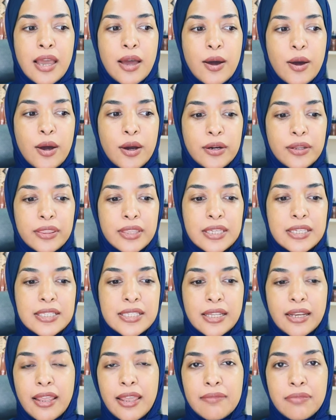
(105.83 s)
are things
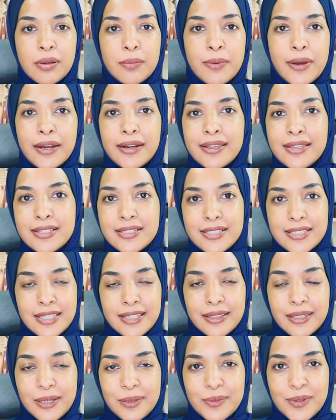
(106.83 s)
that everybody is
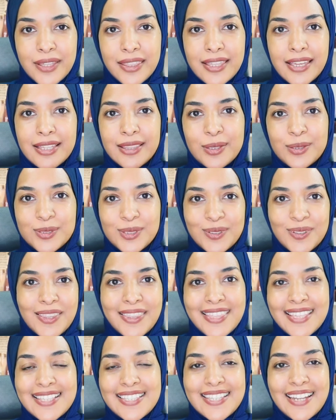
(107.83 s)
dealing with. And those are the
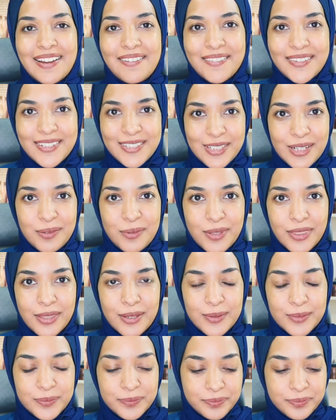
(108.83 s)
things that I want to share with you.